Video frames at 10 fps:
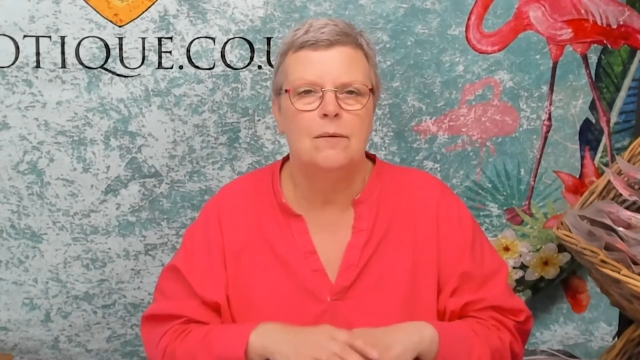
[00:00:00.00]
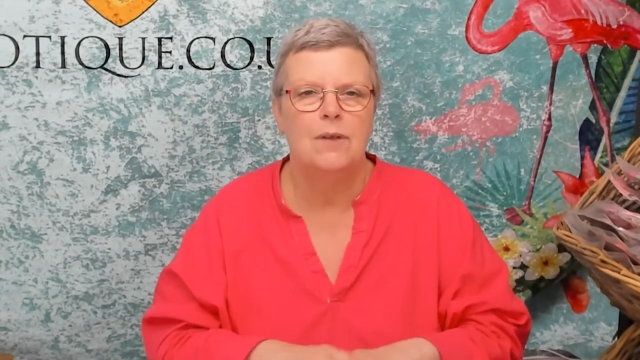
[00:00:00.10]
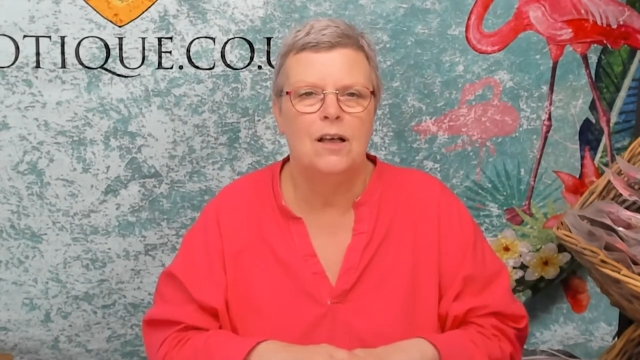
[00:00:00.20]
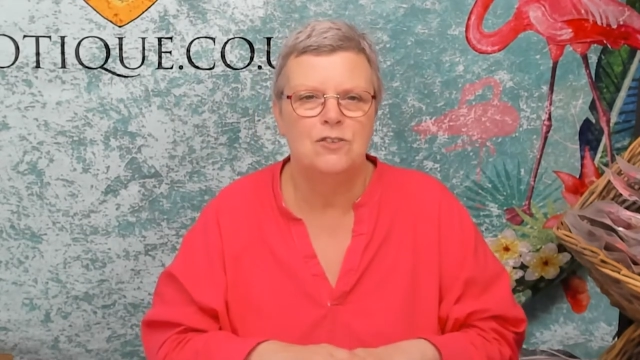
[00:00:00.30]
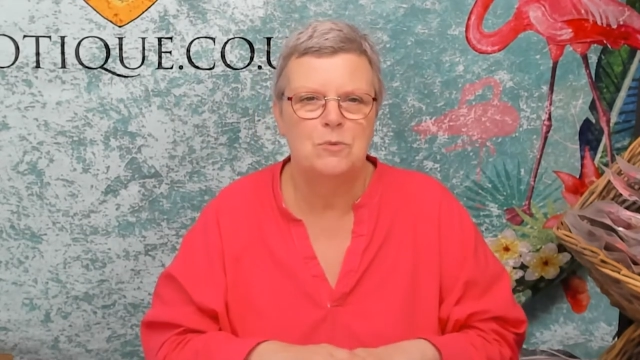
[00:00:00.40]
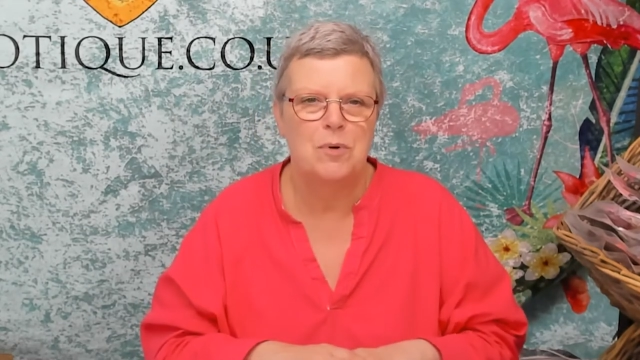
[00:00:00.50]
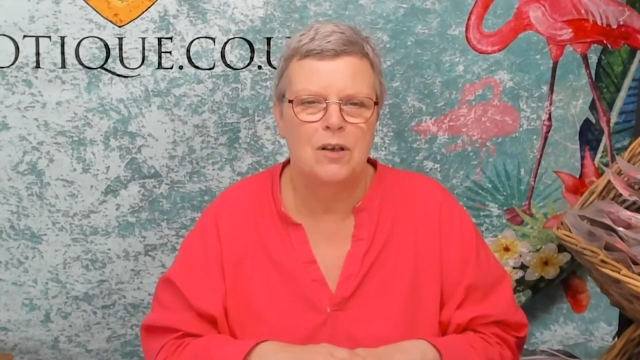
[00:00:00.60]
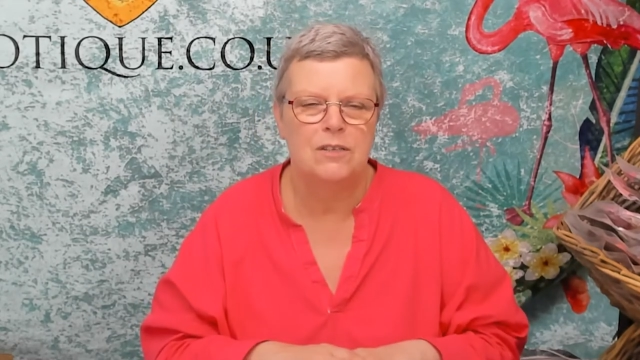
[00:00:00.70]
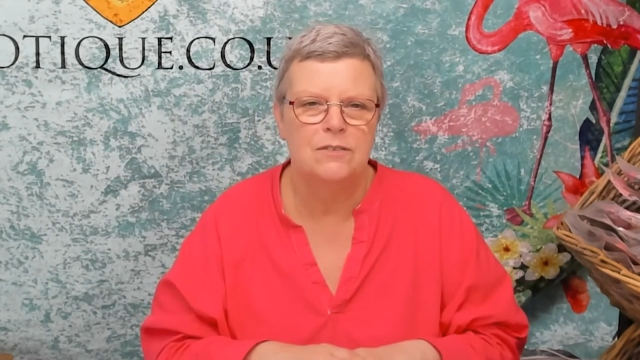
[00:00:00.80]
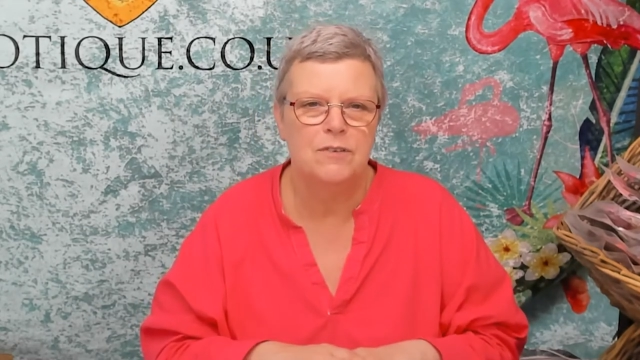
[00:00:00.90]
larger
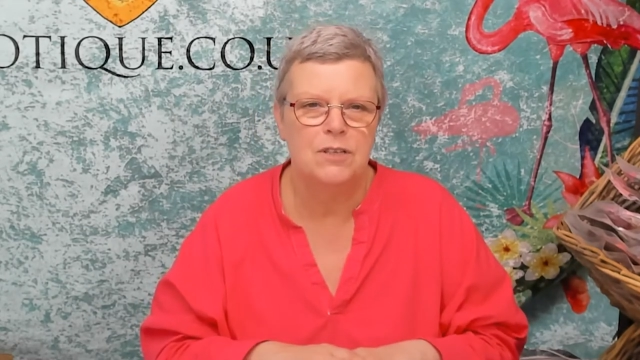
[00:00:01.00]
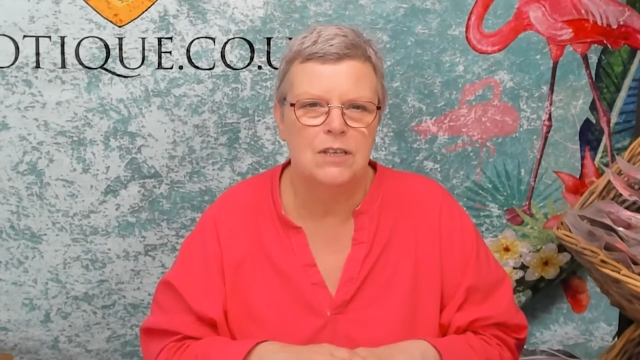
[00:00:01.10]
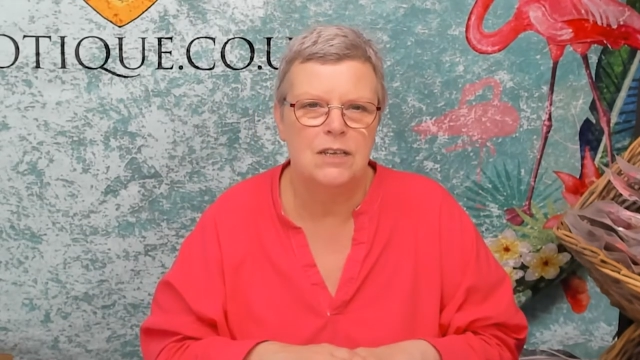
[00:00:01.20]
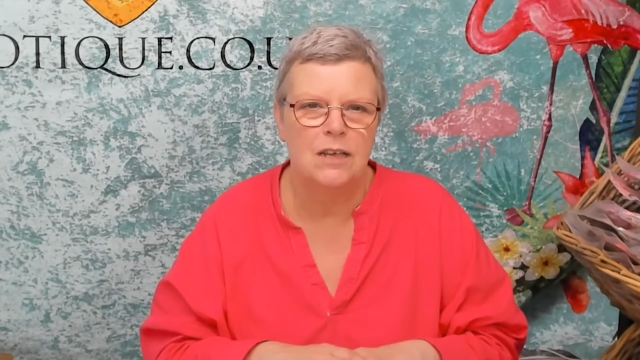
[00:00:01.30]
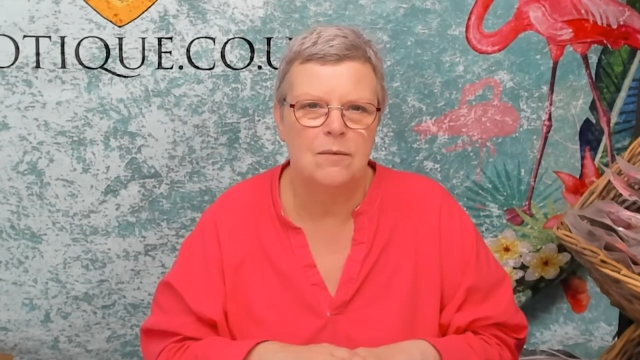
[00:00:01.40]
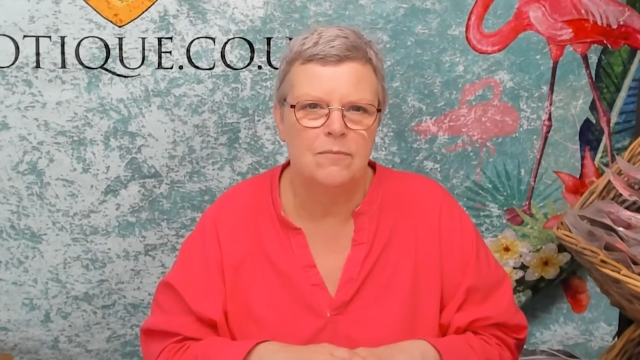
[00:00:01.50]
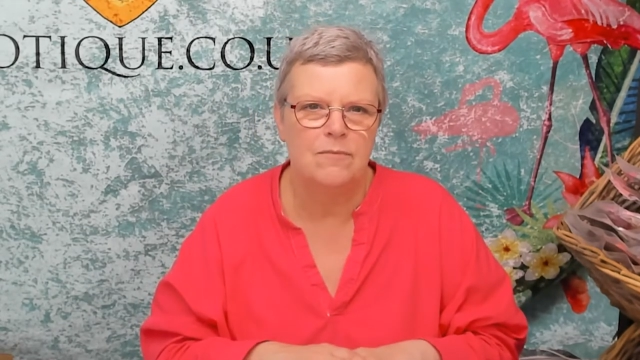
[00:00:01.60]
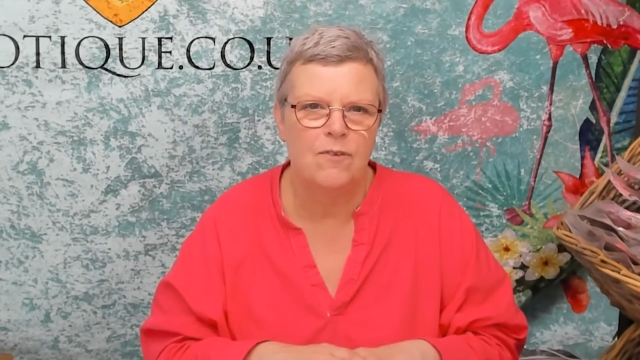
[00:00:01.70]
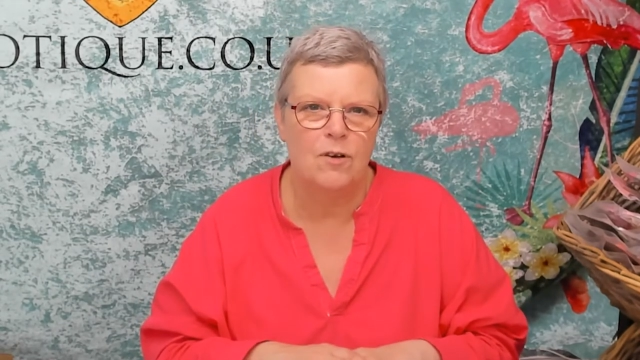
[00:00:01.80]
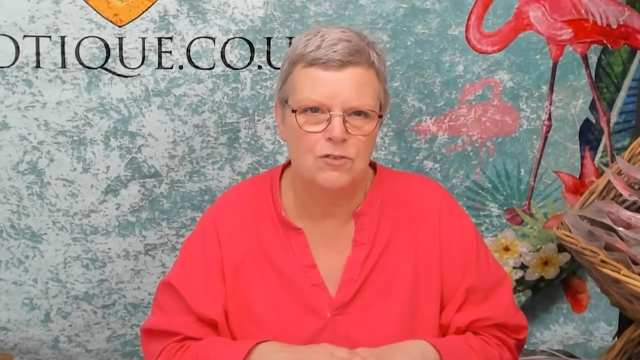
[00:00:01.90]
prize for the
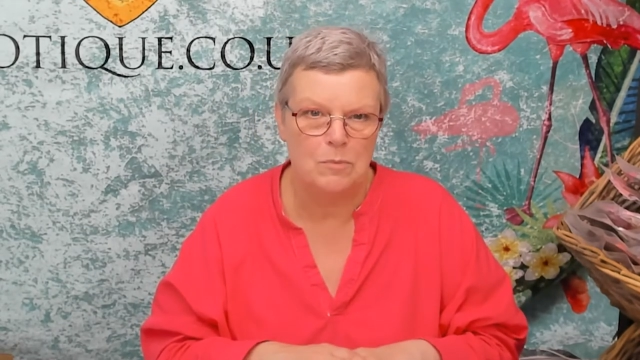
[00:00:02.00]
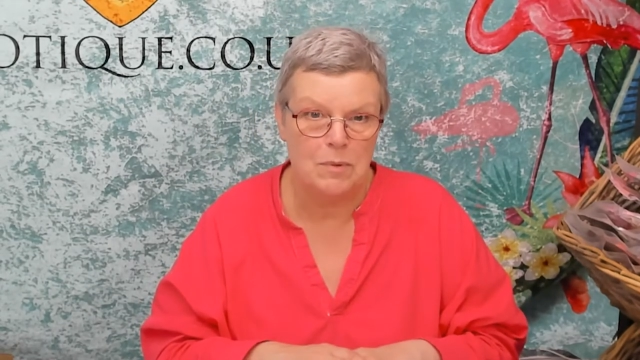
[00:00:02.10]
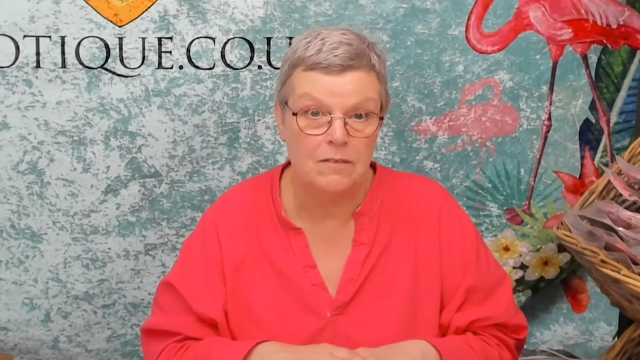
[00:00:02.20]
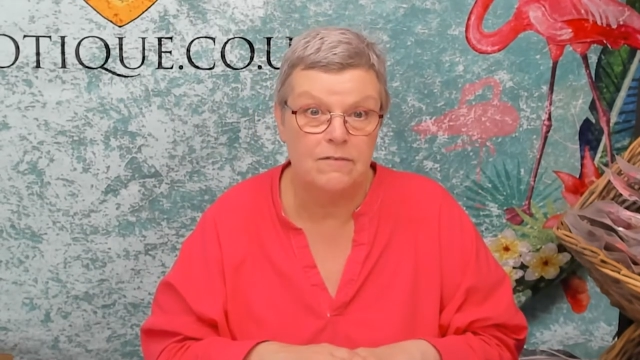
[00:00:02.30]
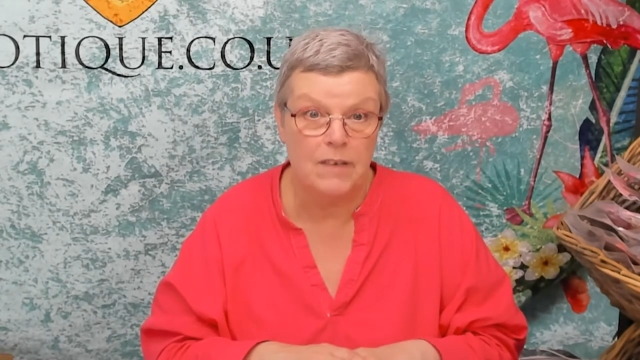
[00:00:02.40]
£400